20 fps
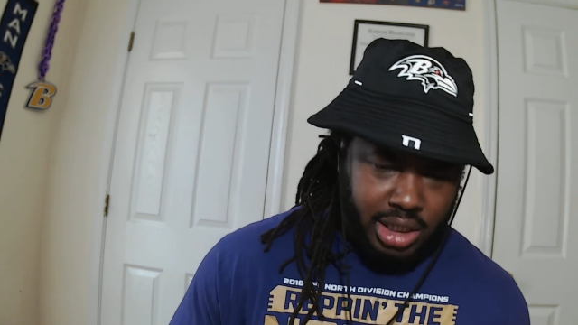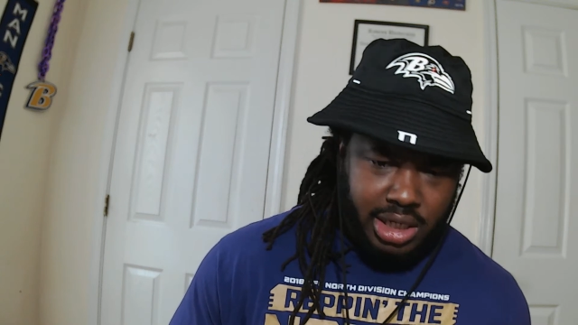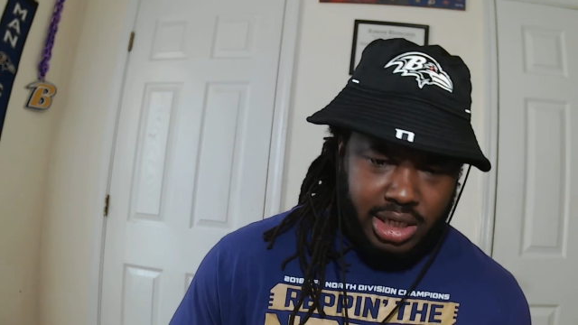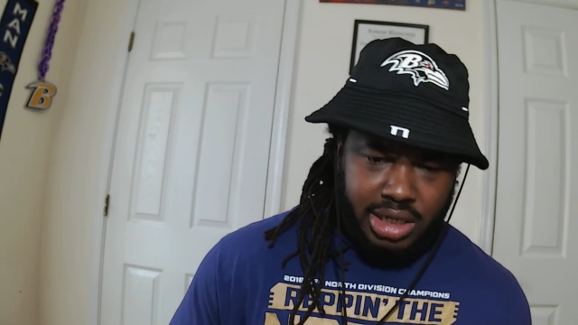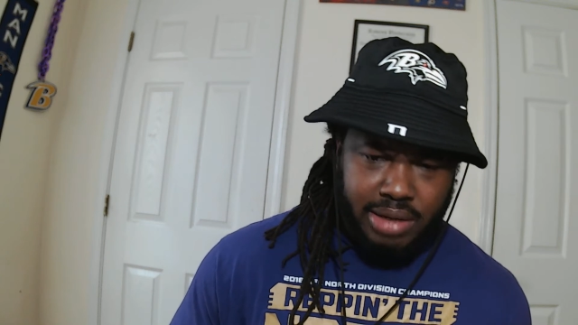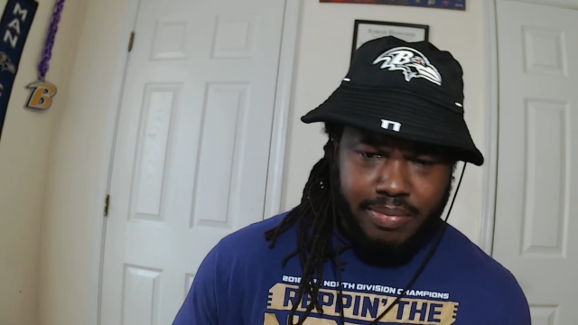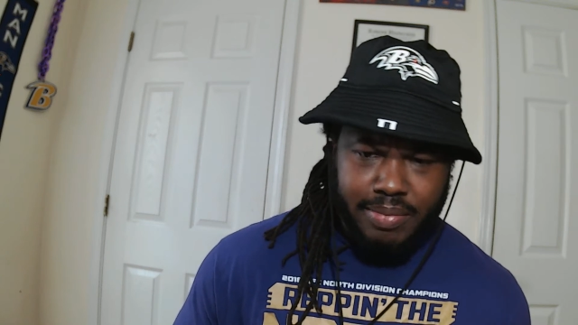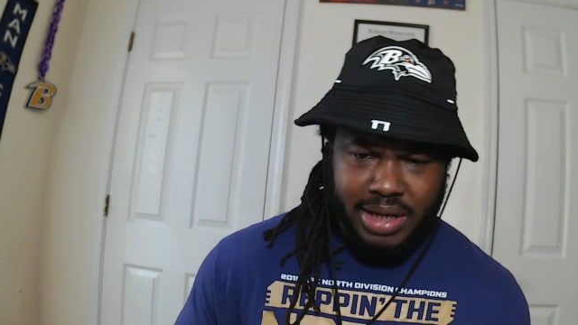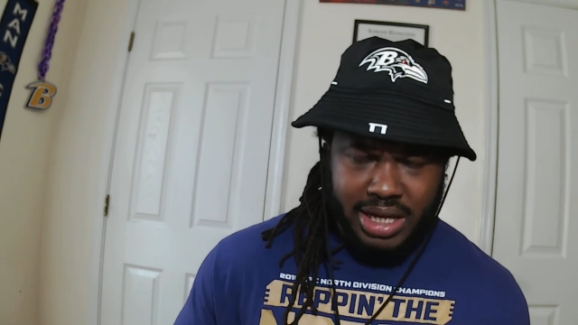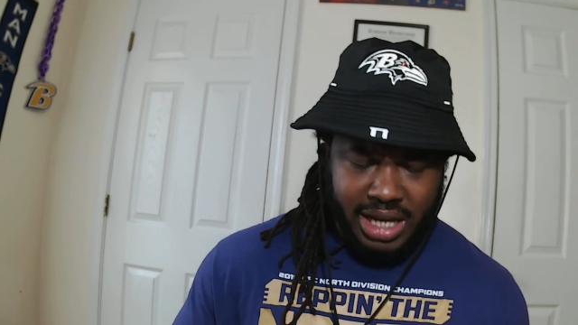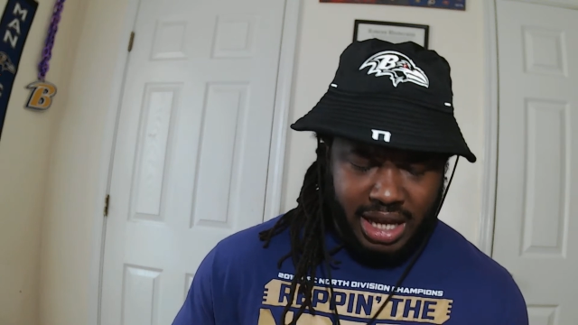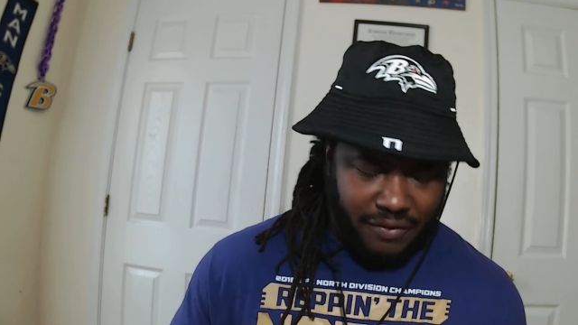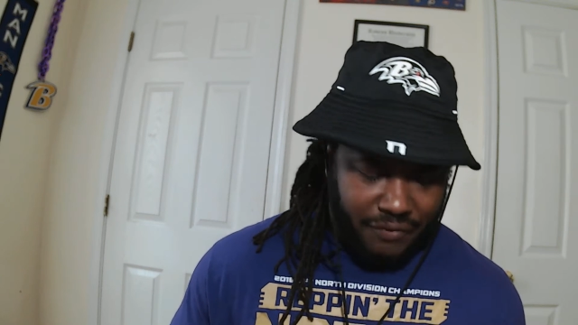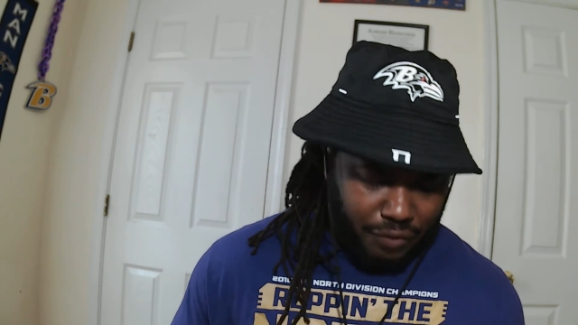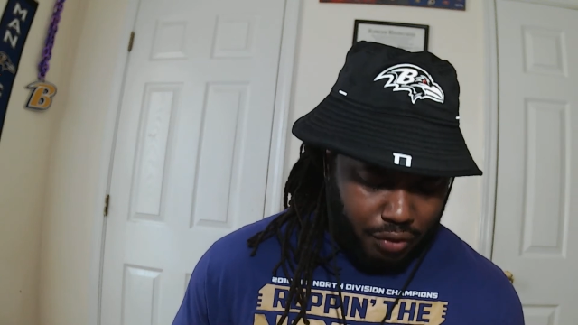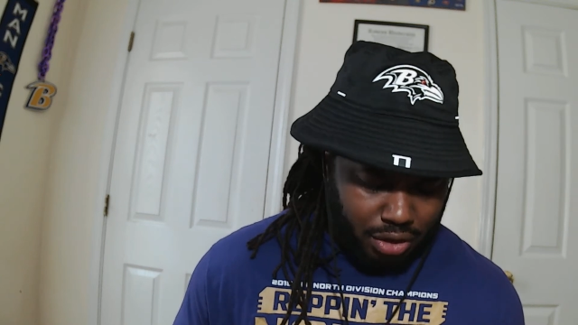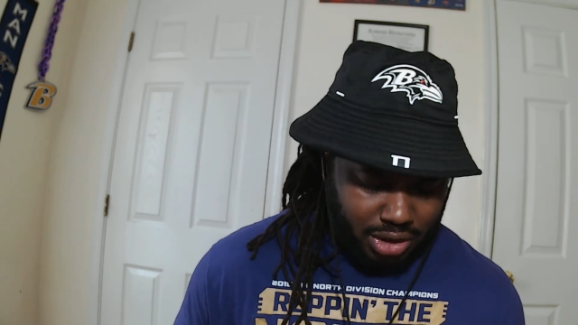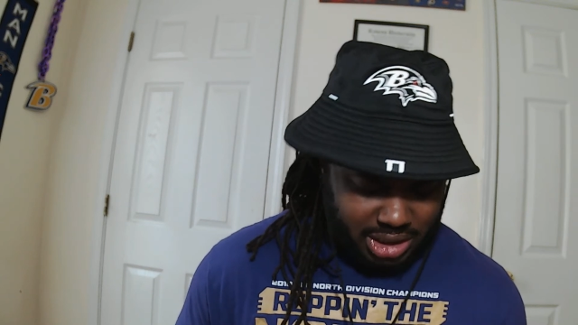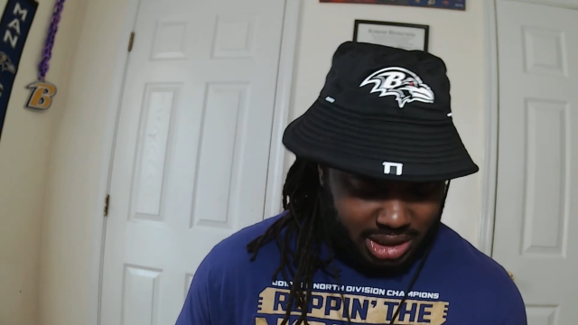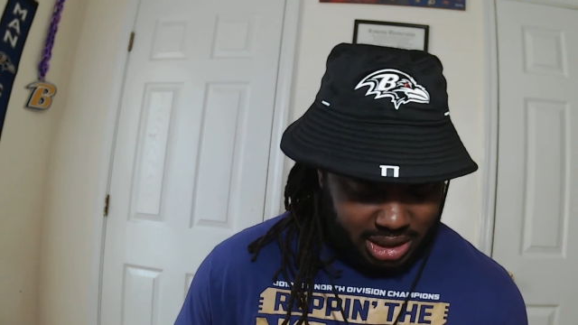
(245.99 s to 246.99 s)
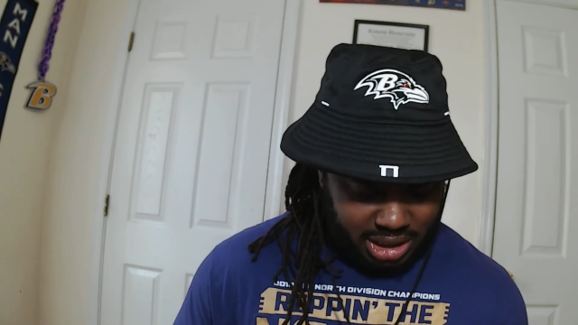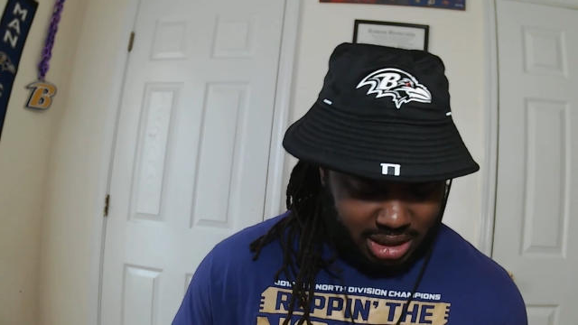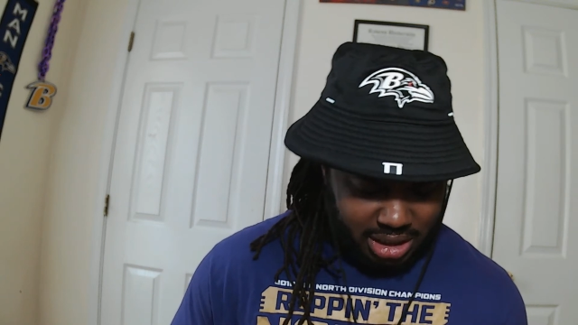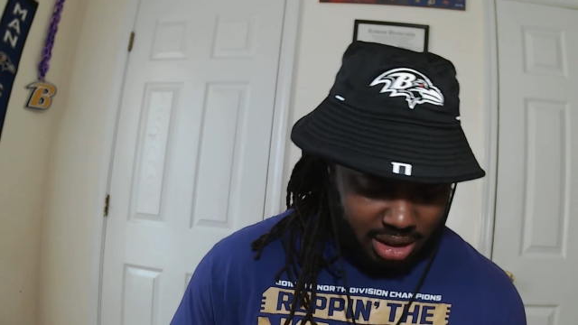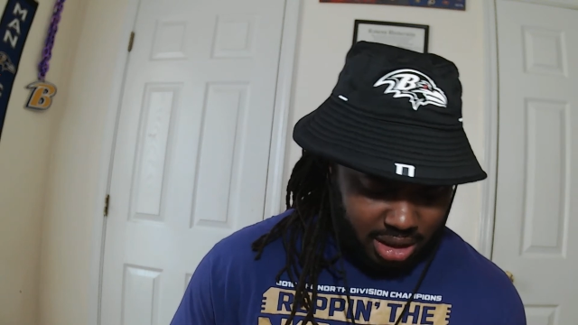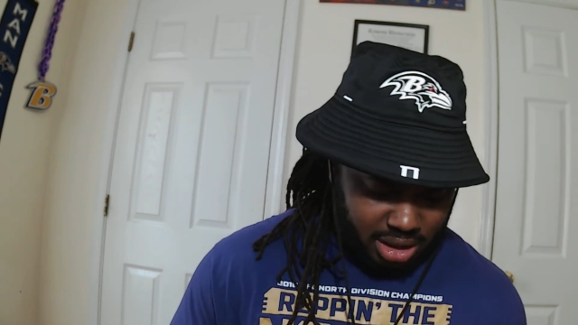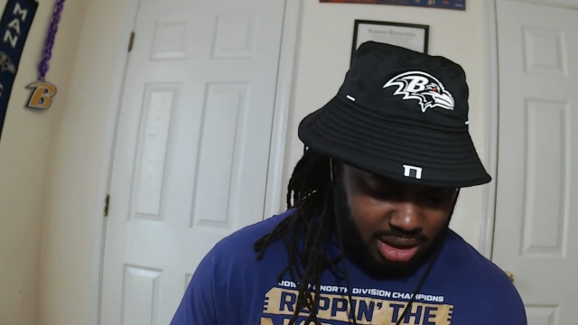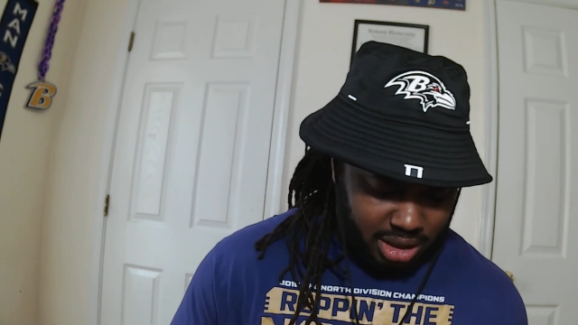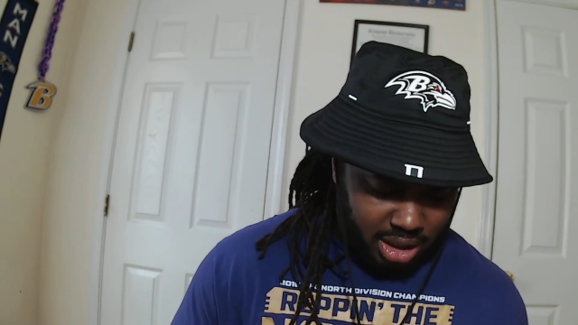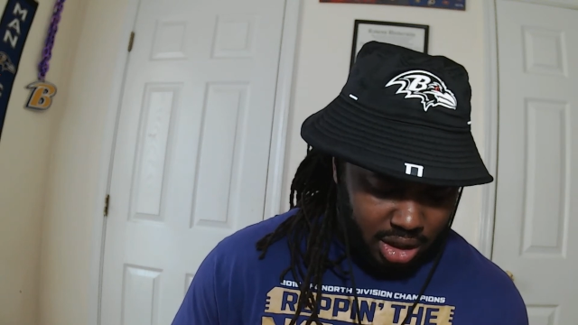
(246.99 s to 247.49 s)
The man had
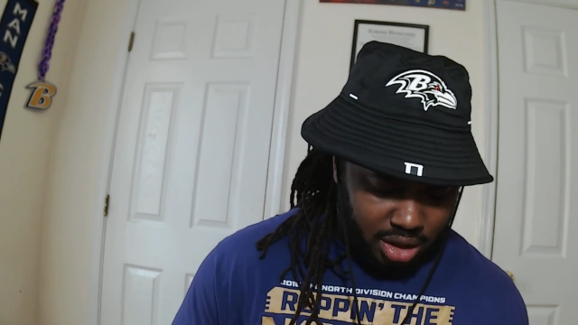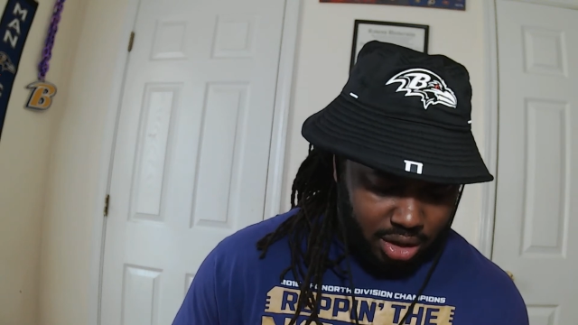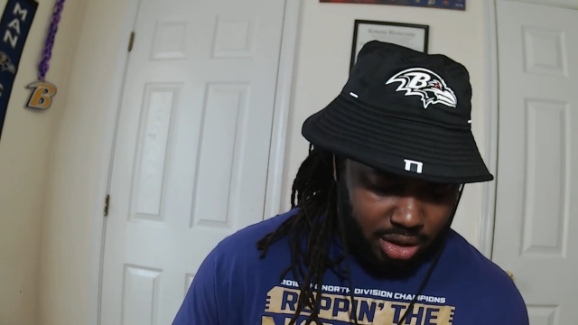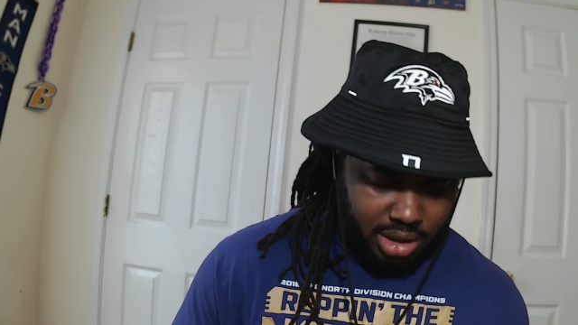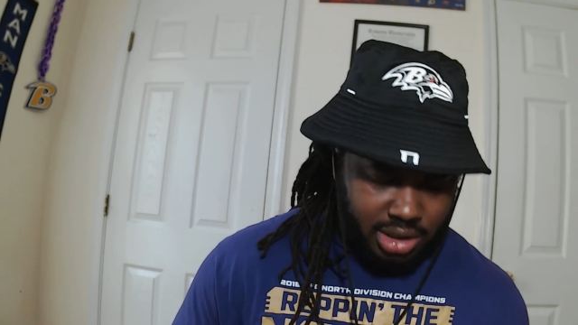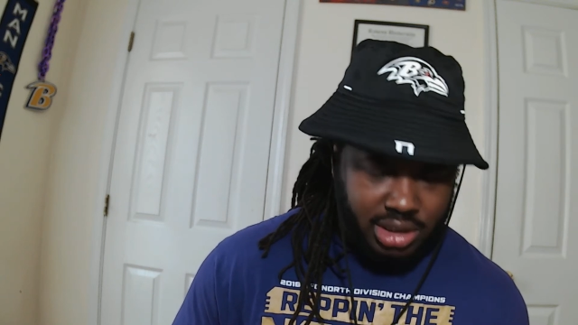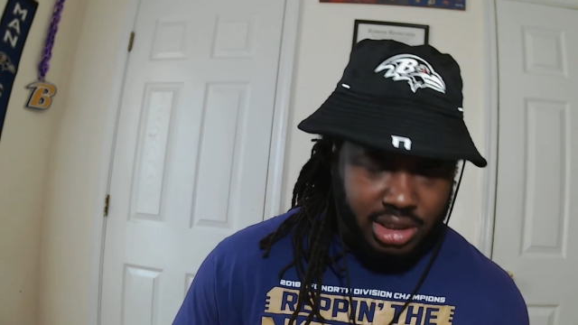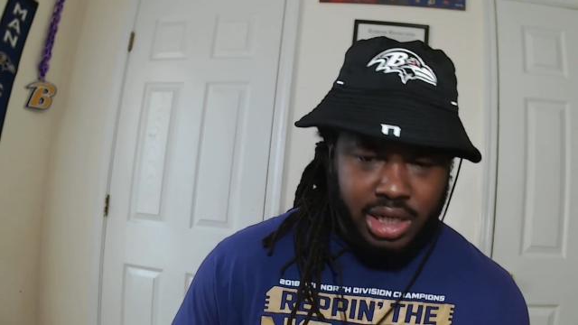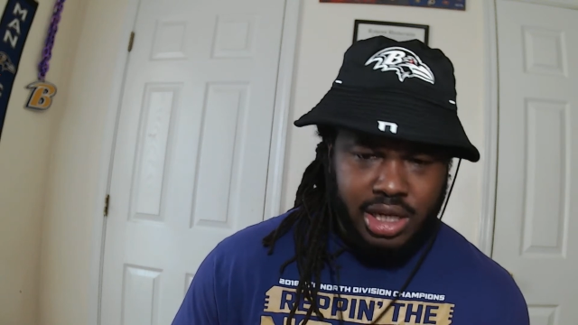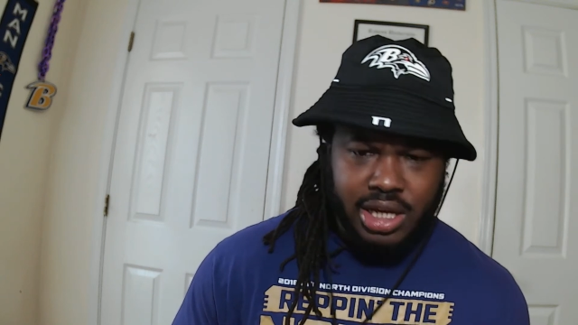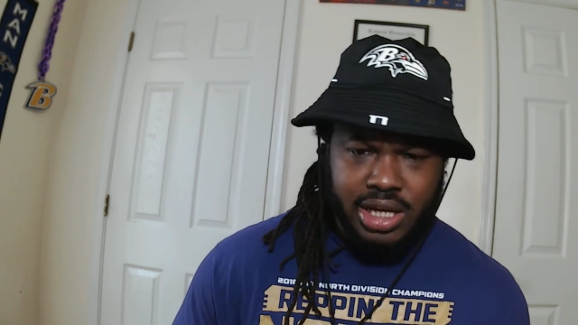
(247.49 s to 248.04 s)
1,400 yards